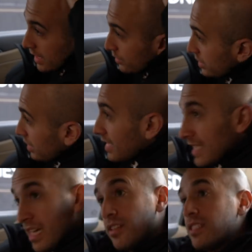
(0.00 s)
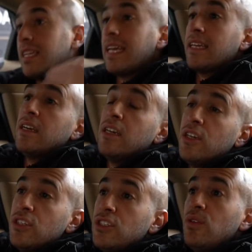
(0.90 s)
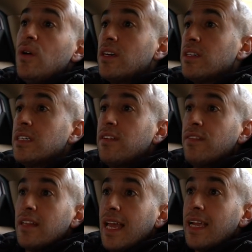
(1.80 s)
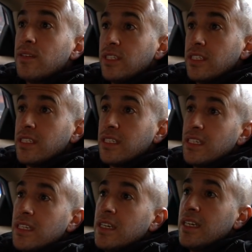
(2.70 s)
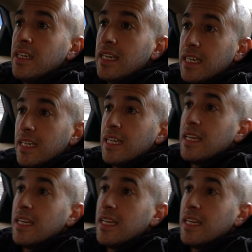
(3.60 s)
He was telling us how there's like 200 different languages, and